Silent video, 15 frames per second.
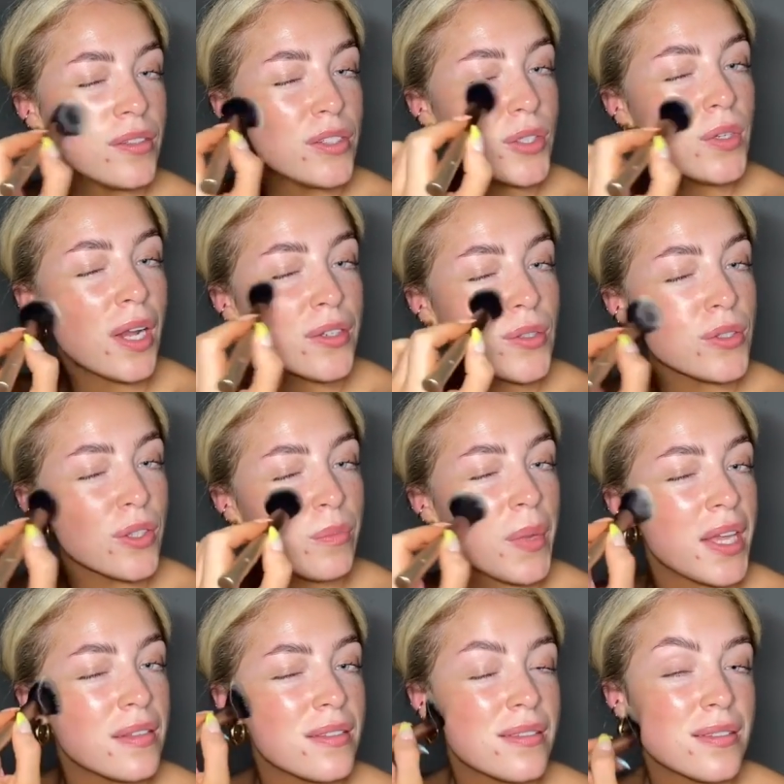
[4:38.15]
Do not do
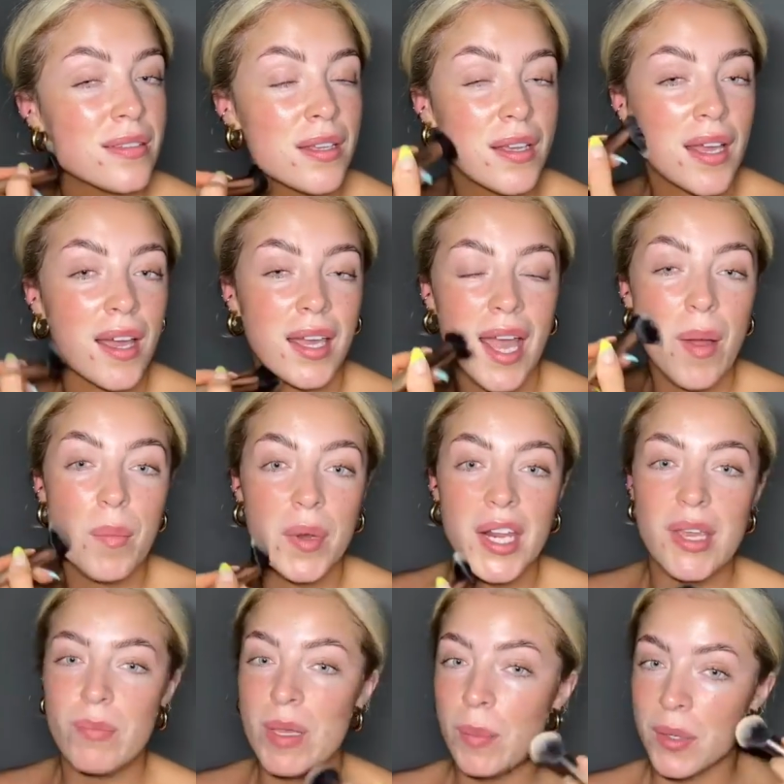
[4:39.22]
sunbeds. I can't
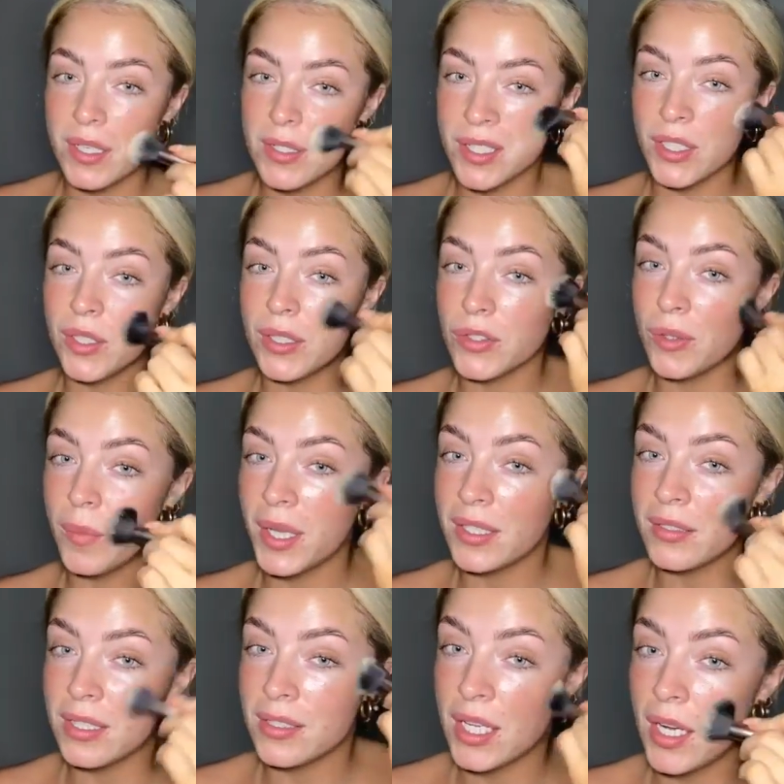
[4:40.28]
believe people are still doing sunbeds
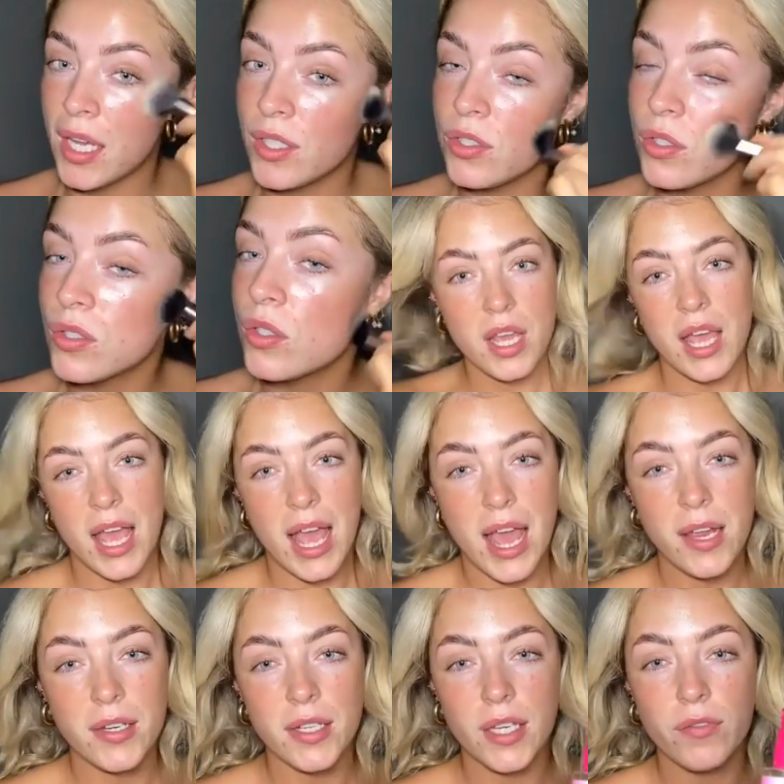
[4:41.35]
in this day and age.
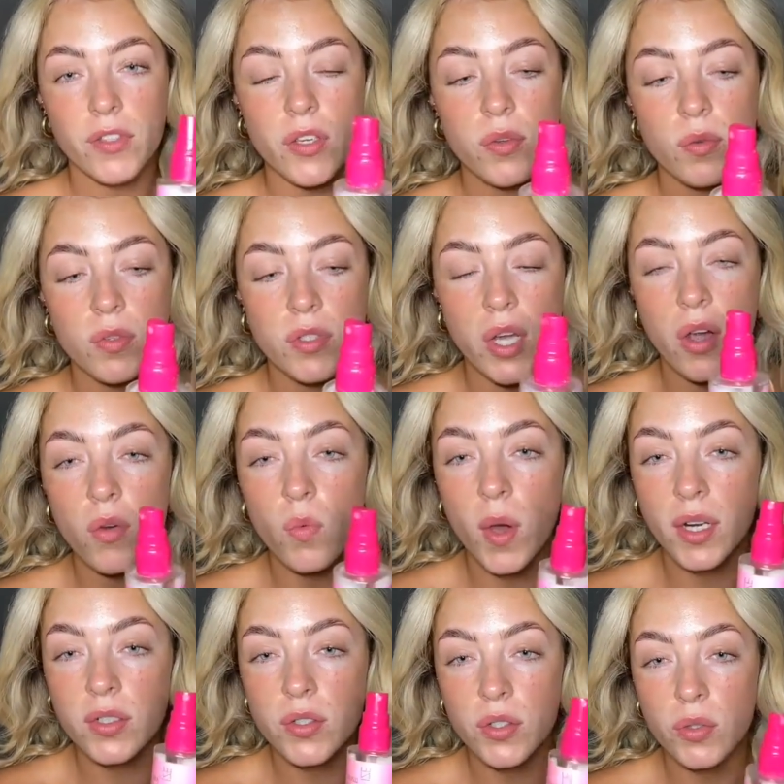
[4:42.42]
And if you don't
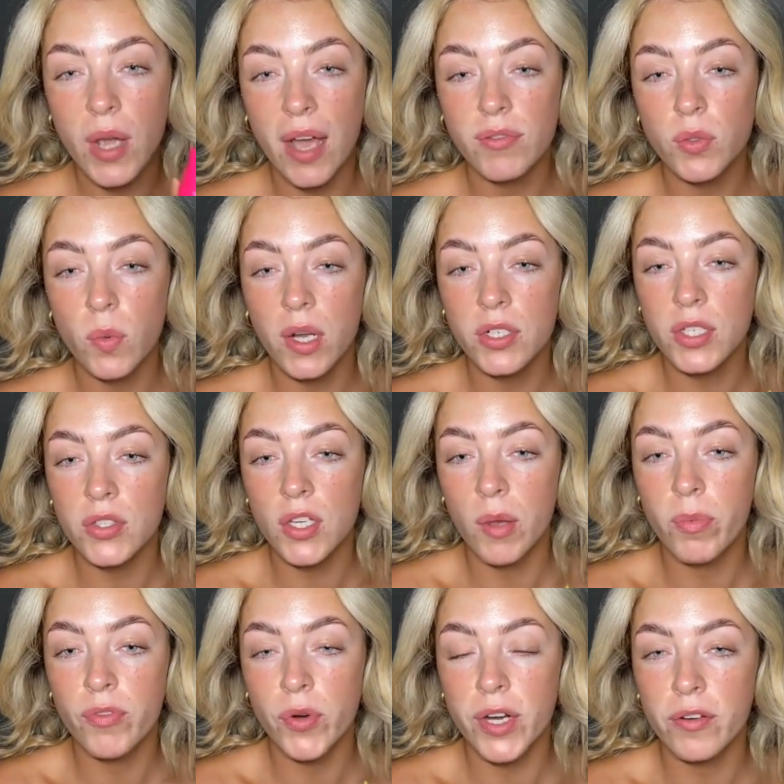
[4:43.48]
want to have to wash this off
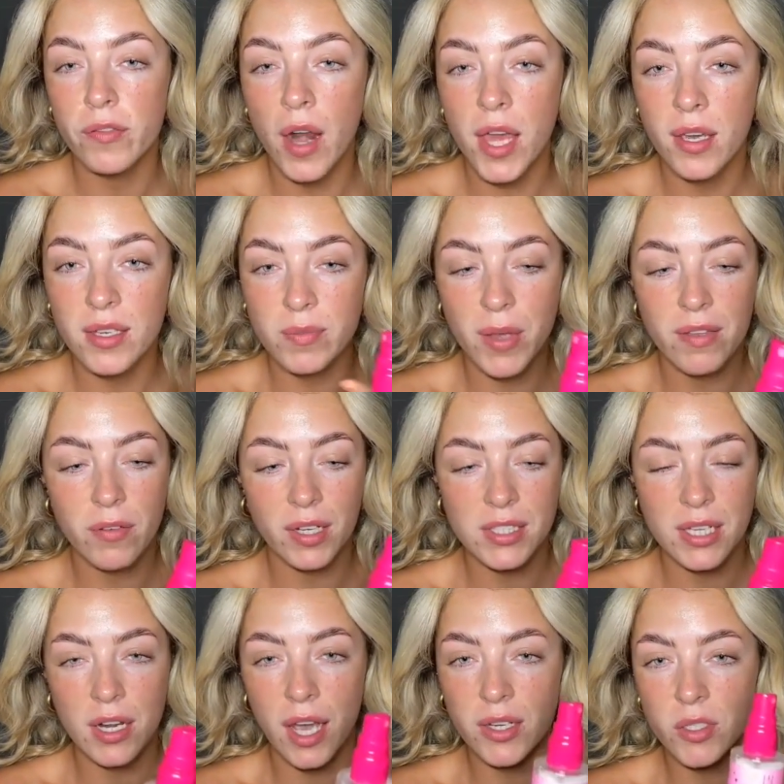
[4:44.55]
before your flight, because my flight's
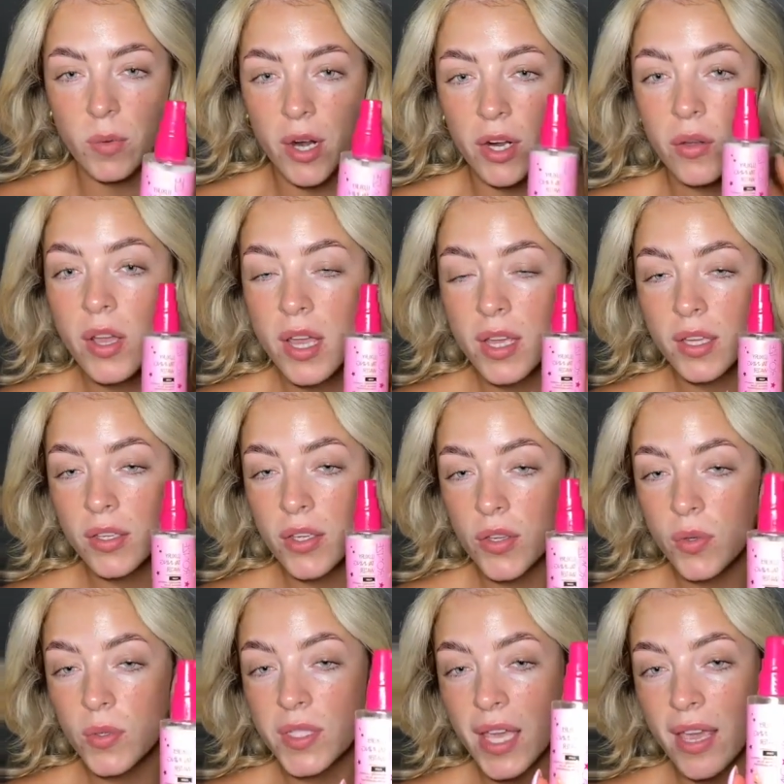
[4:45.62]
at 9 tomorrow,
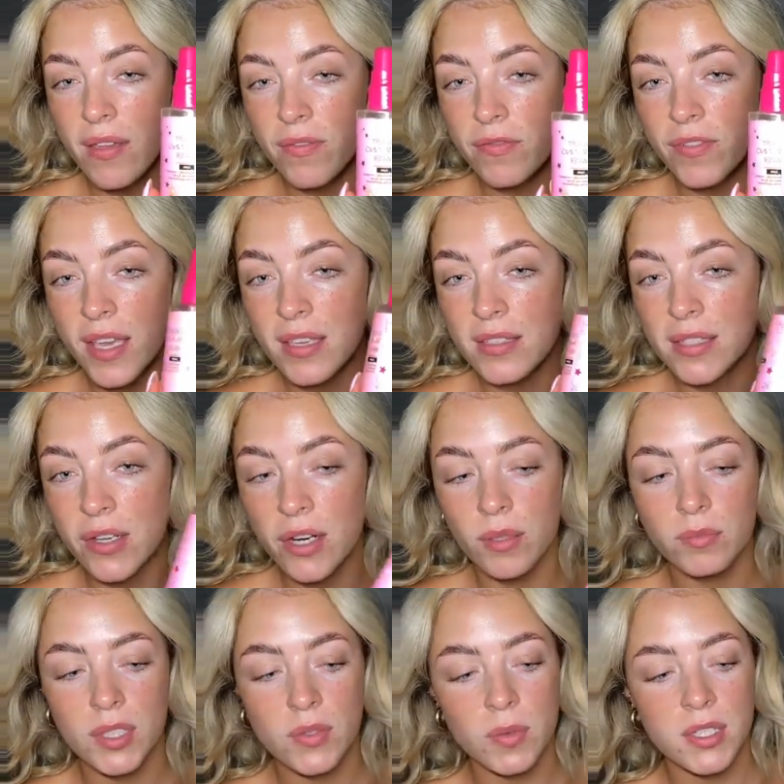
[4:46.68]
use a face
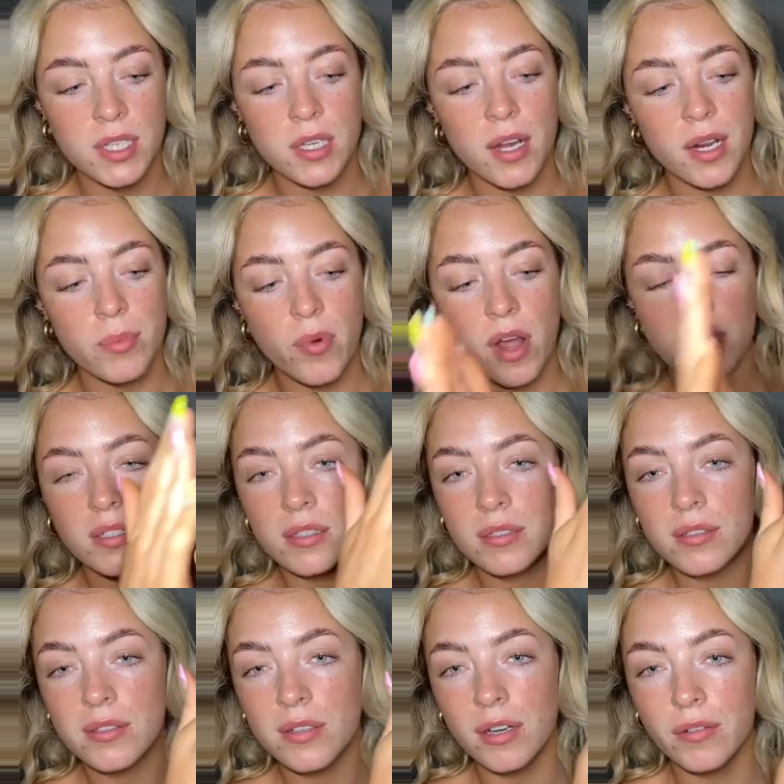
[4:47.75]
serum. This one's Iconic Bronze.
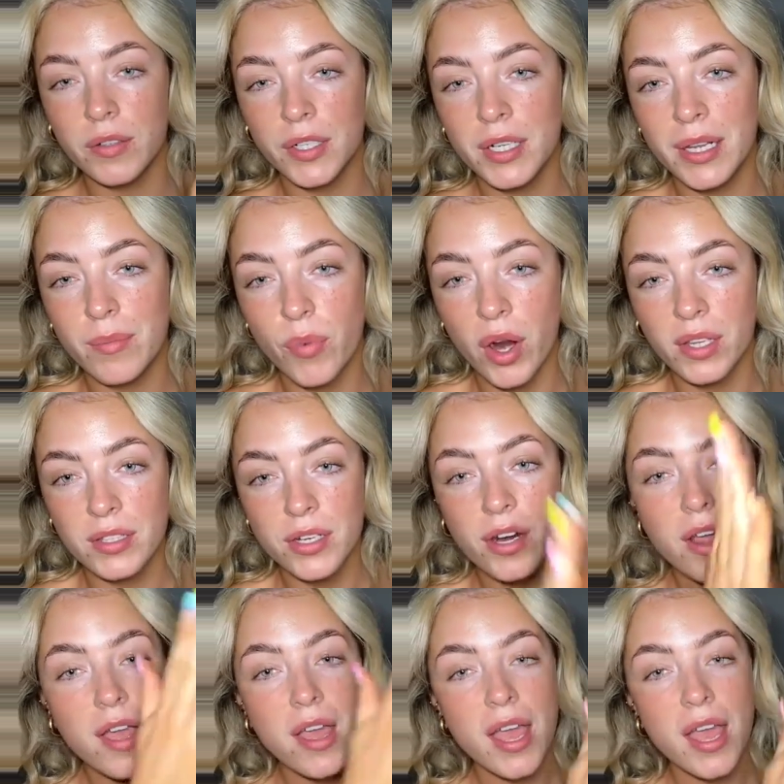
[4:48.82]
It's covered in bronzer.